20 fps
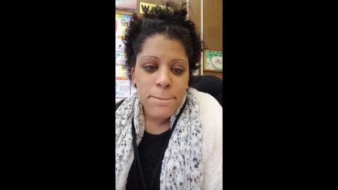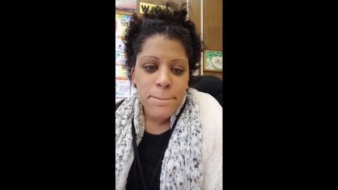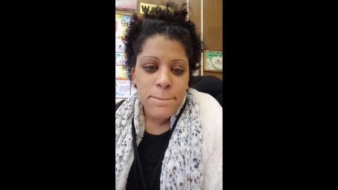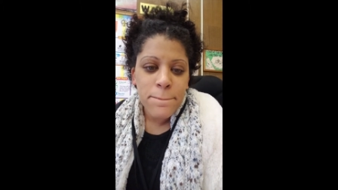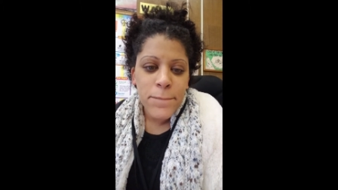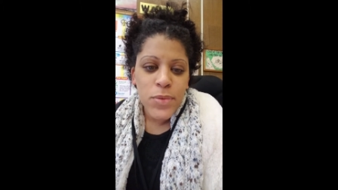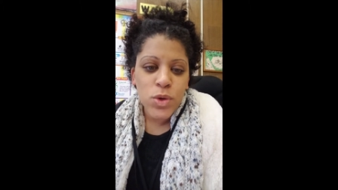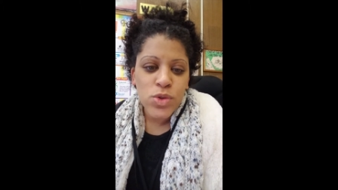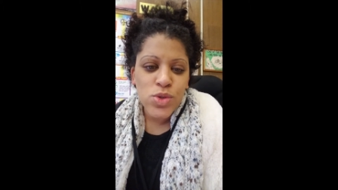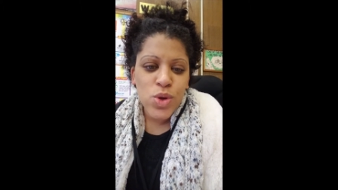
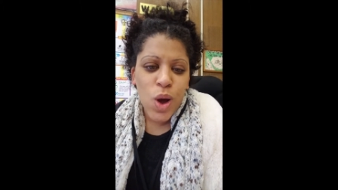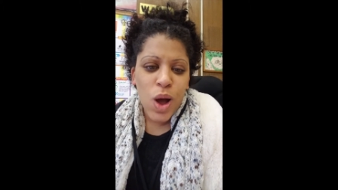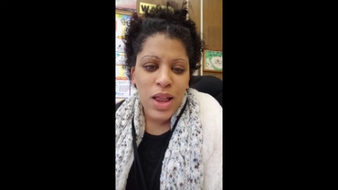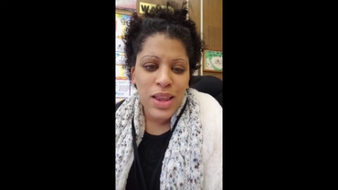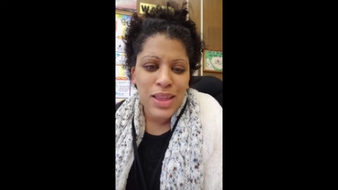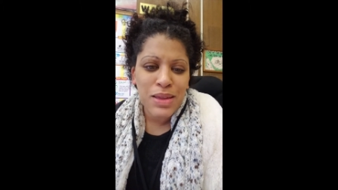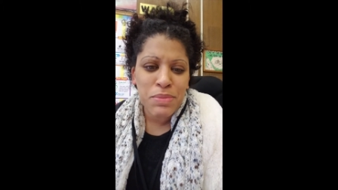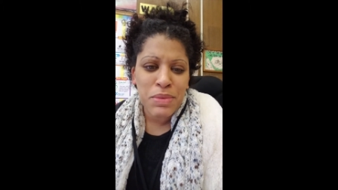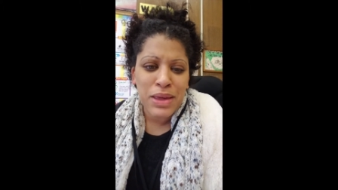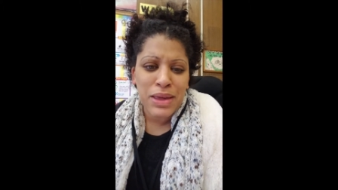who's
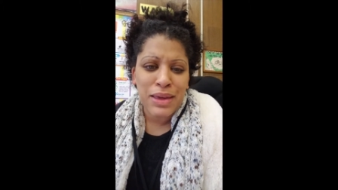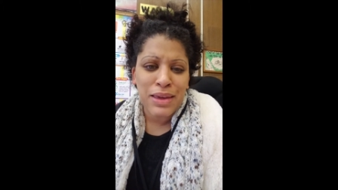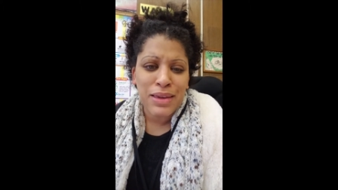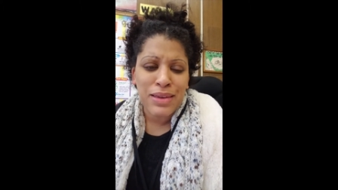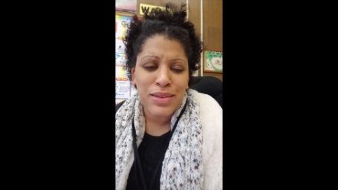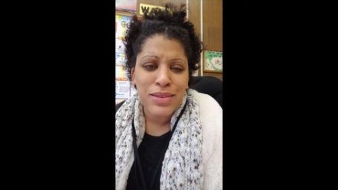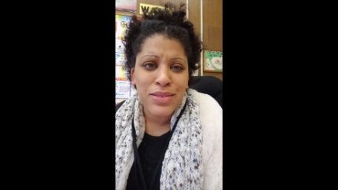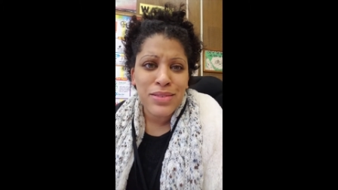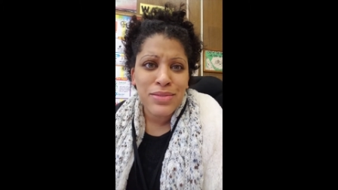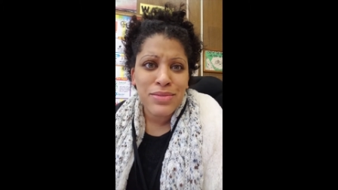calling me?
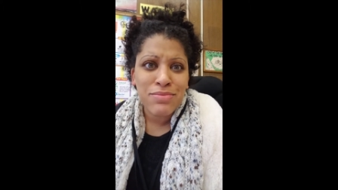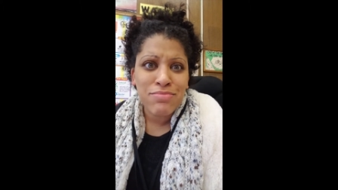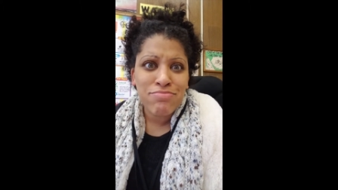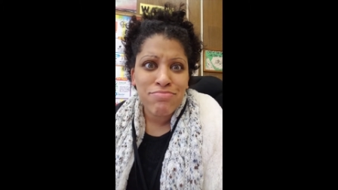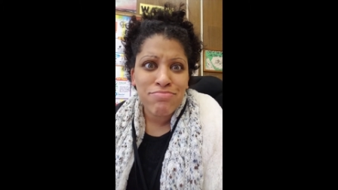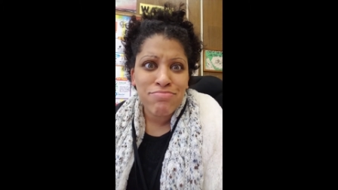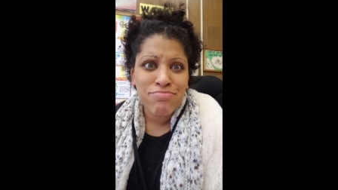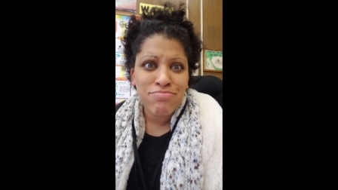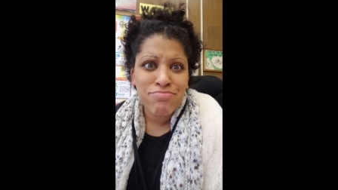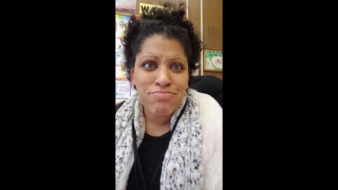
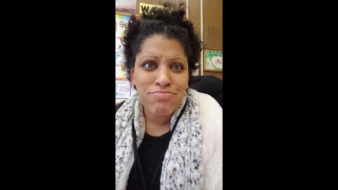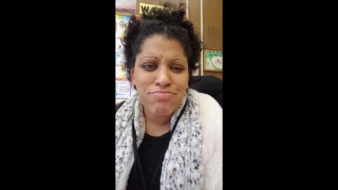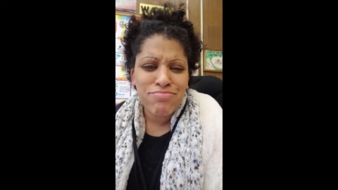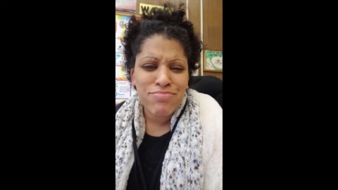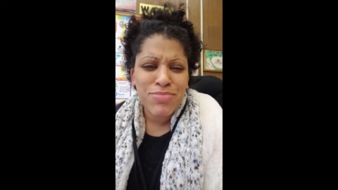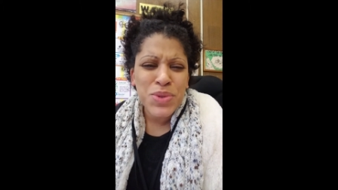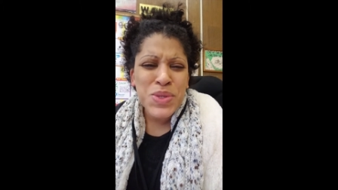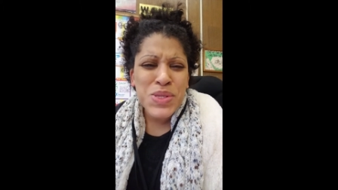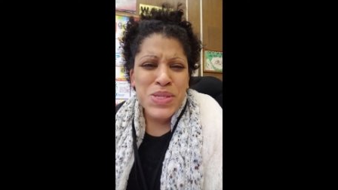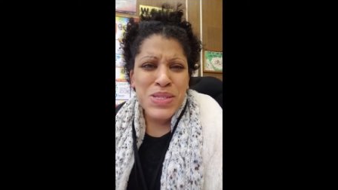I